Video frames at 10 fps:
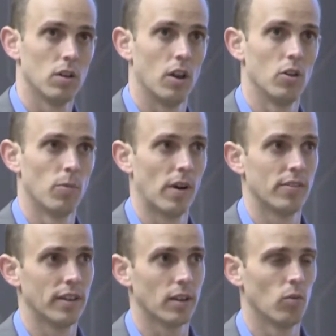I know you're
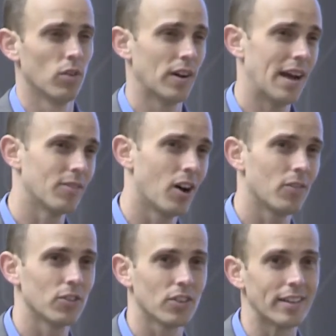probably thinking, well, if I have an
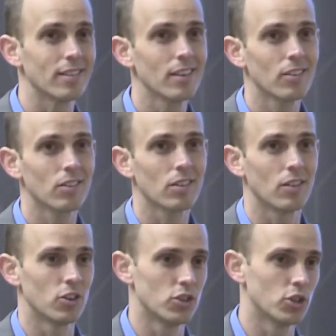office like this
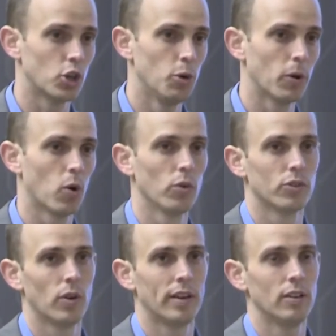and there's just
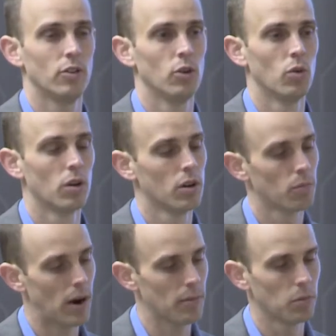cubicles, do I need to do one?
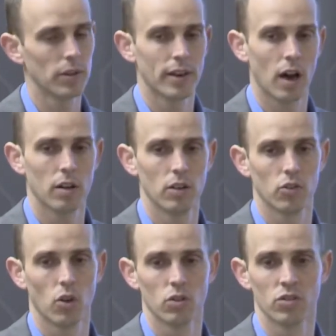Probably not,
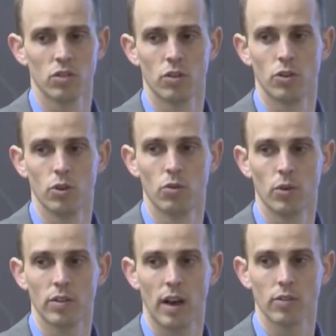as long as it's under two,
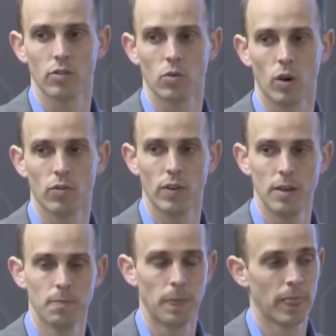3,000 square
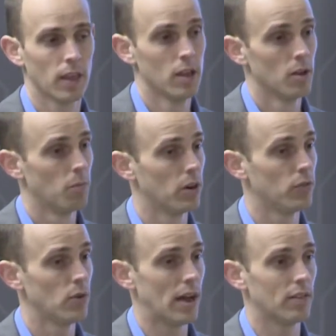feet. But
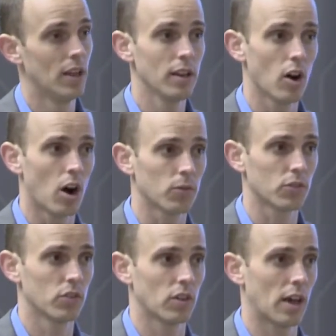if you have any
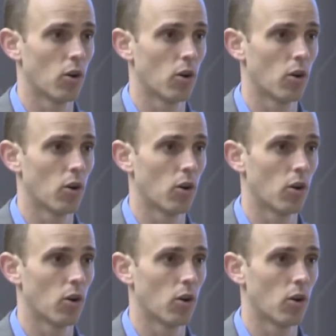offices at